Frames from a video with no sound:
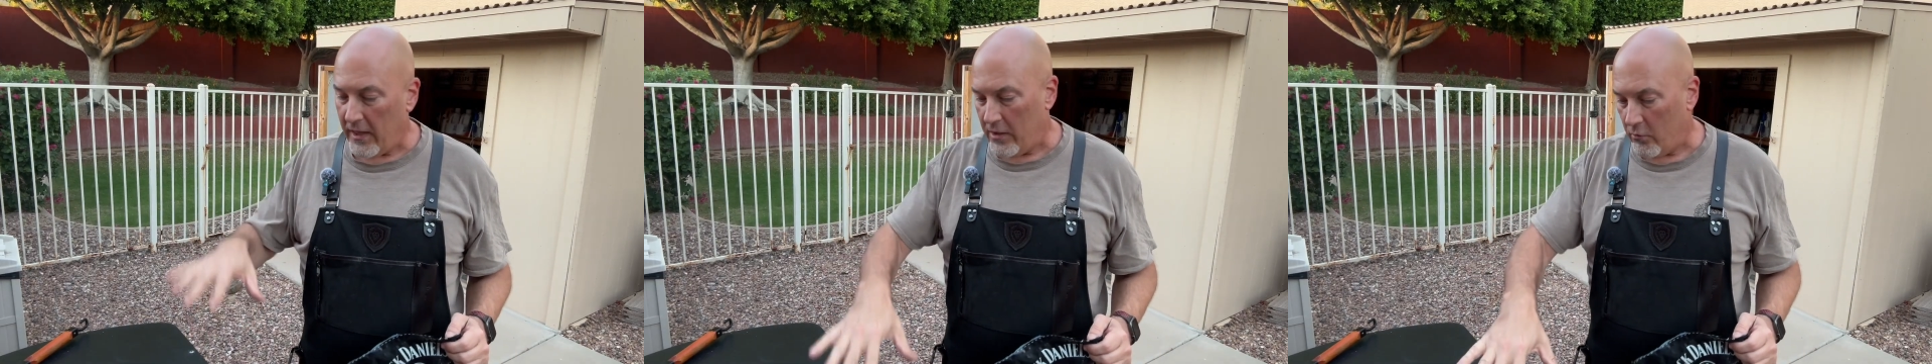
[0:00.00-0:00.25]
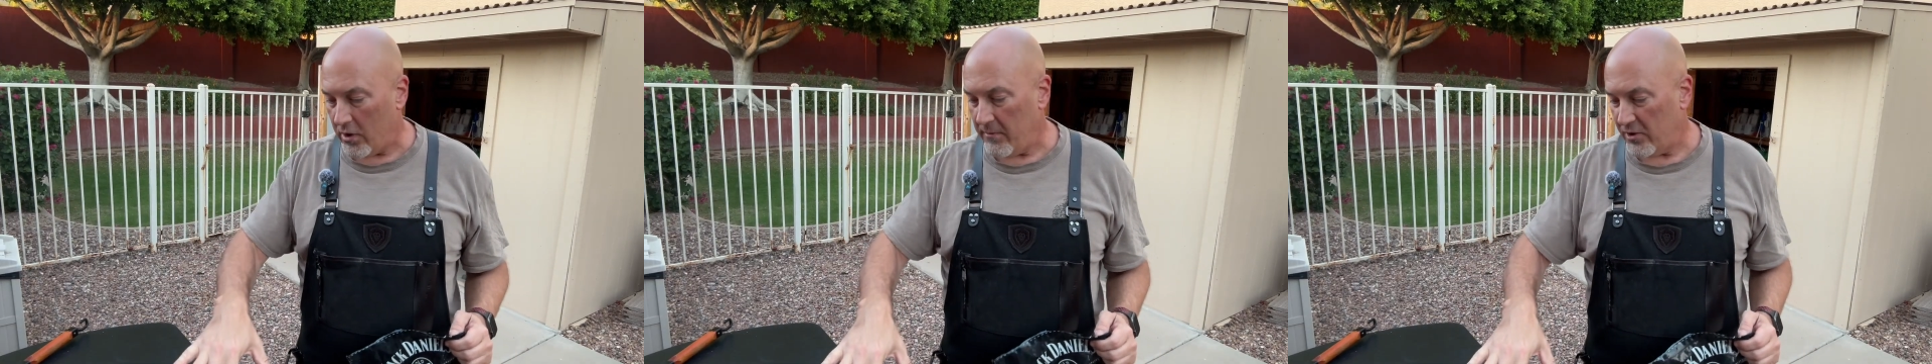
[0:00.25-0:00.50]
you
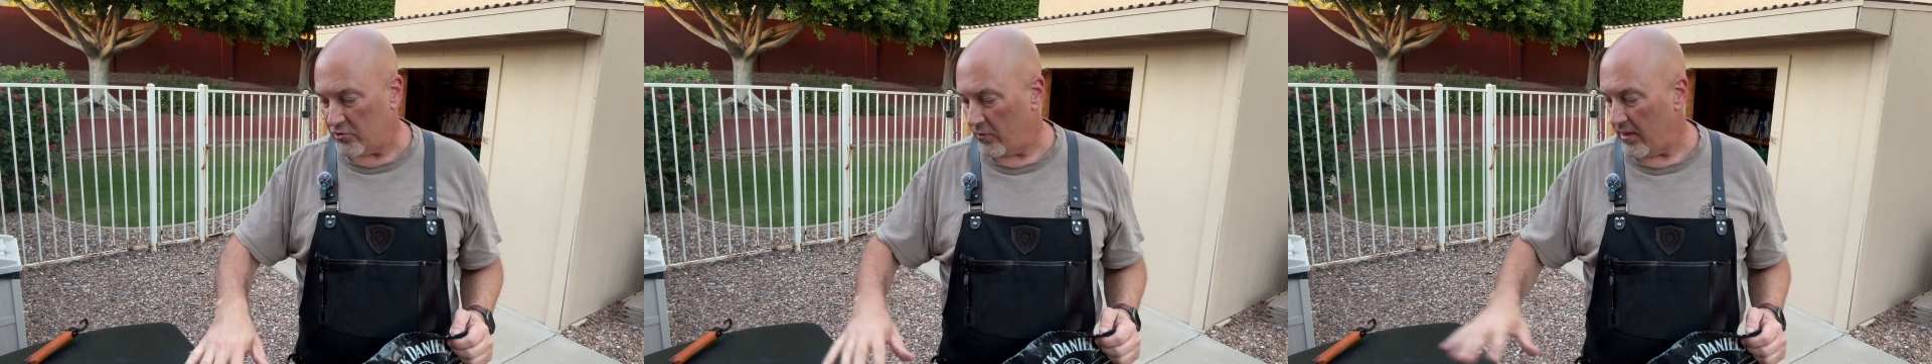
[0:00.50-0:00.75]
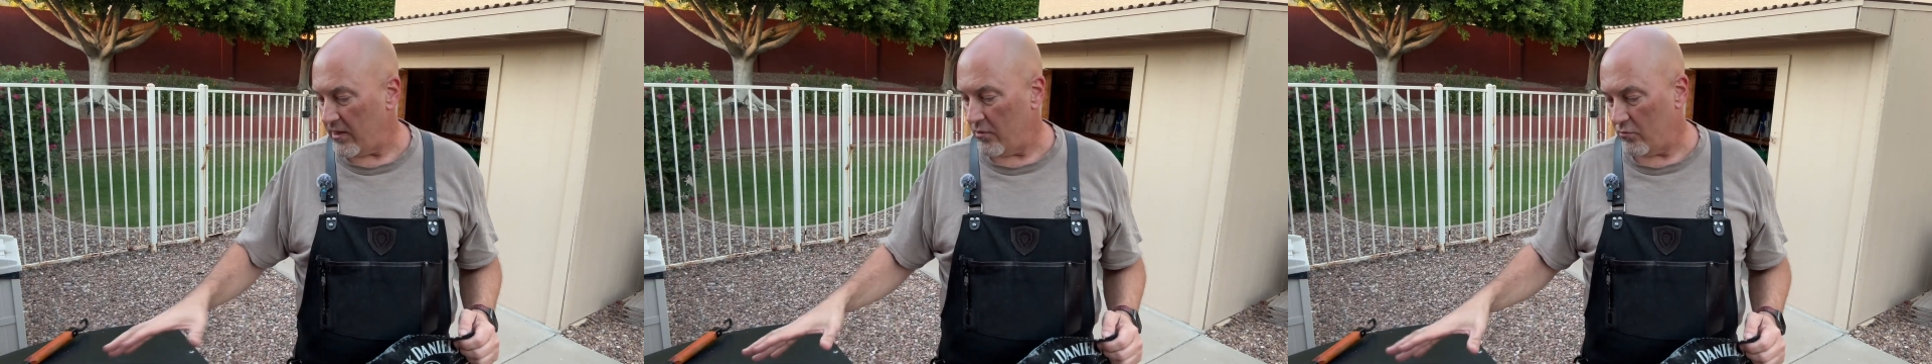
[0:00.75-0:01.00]
want to make sure
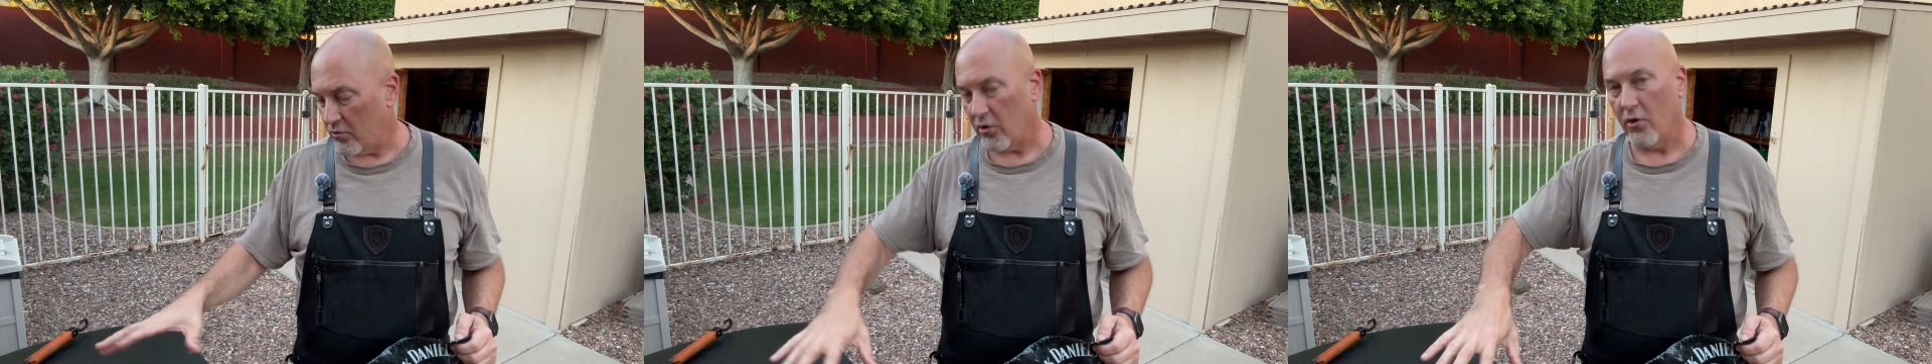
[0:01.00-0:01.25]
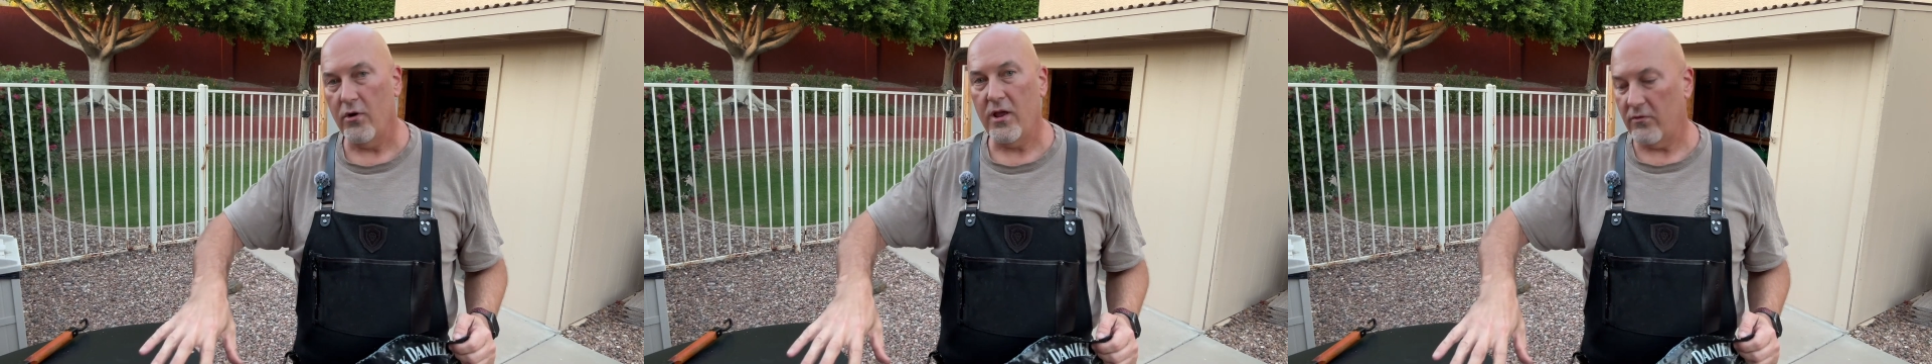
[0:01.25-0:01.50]
that you
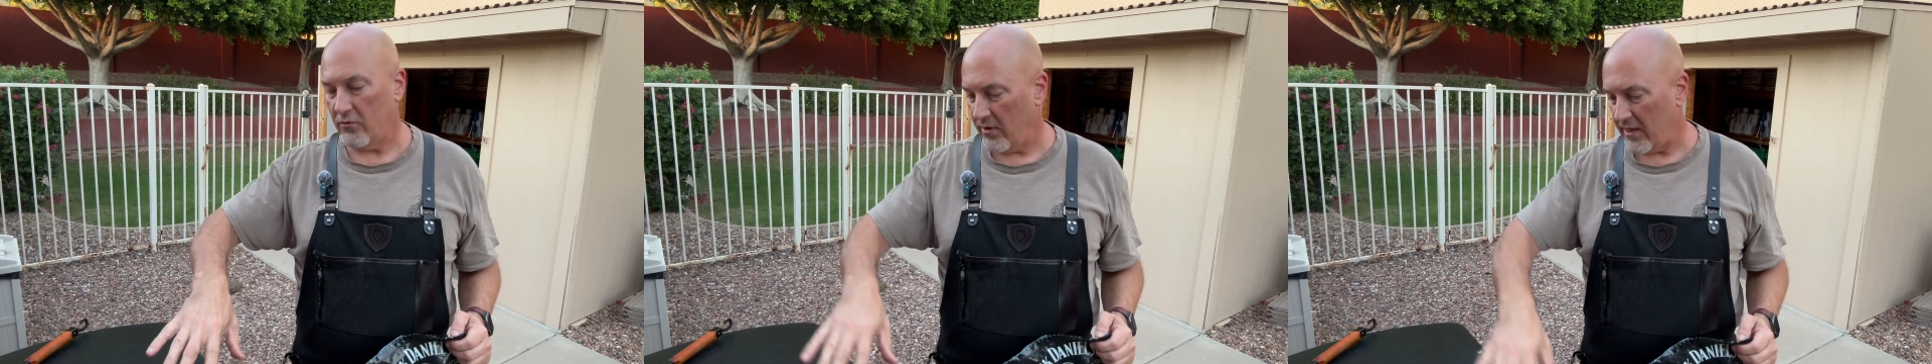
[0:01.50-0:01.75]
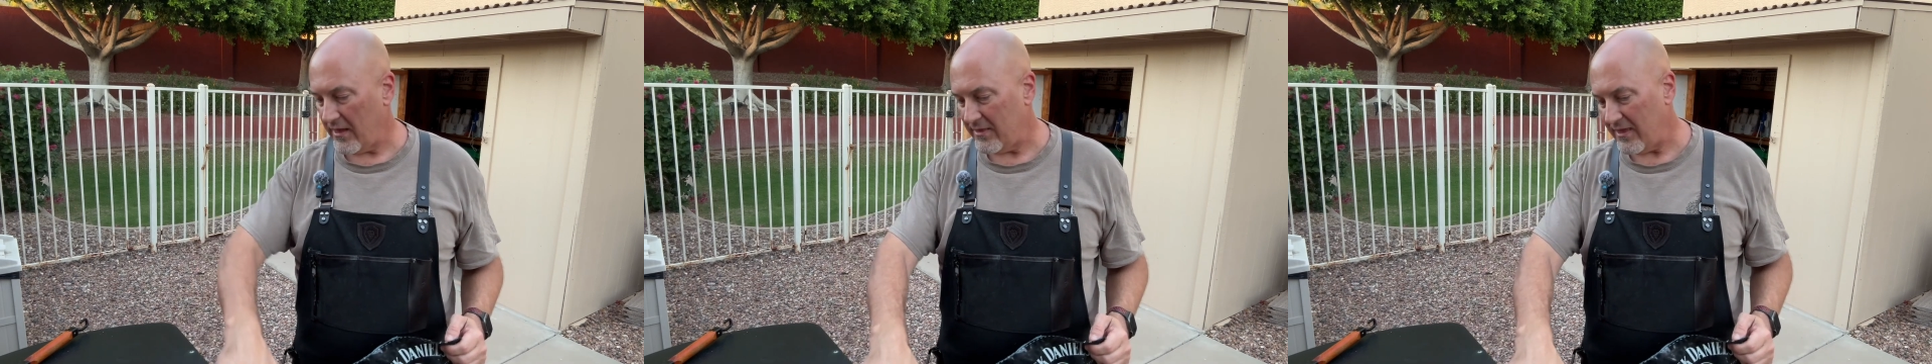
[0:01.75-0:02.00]
turn it so
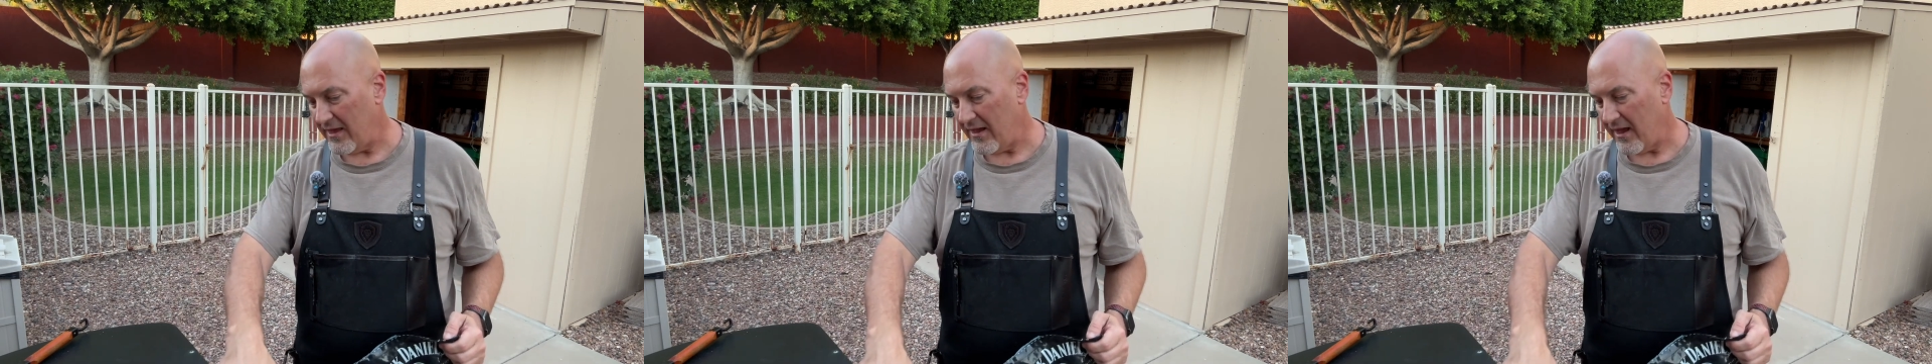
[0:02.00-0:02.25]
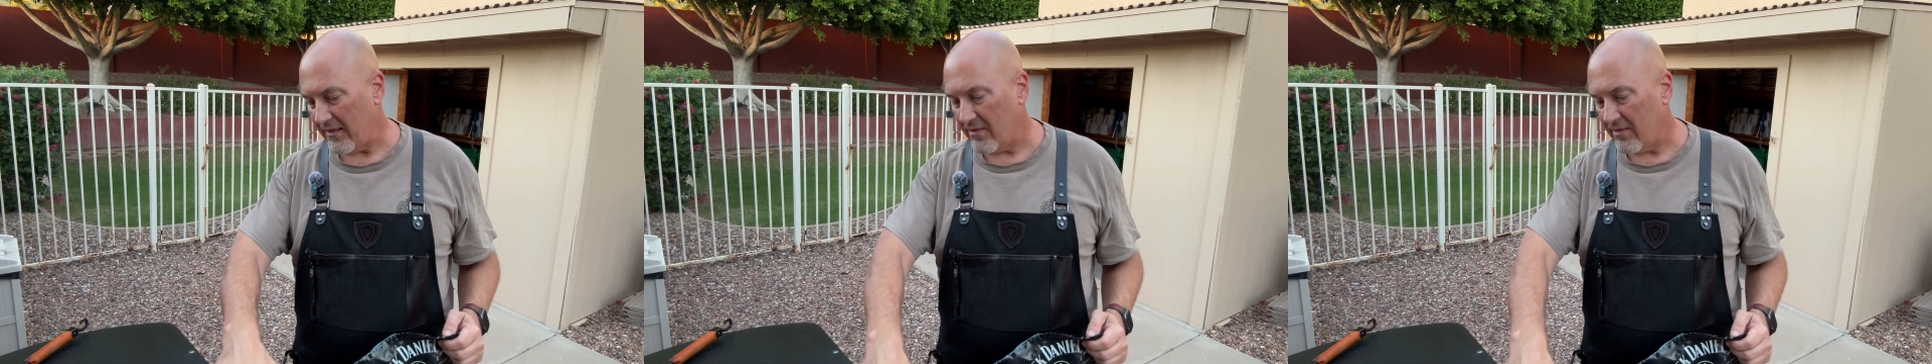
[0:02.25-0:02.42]
that the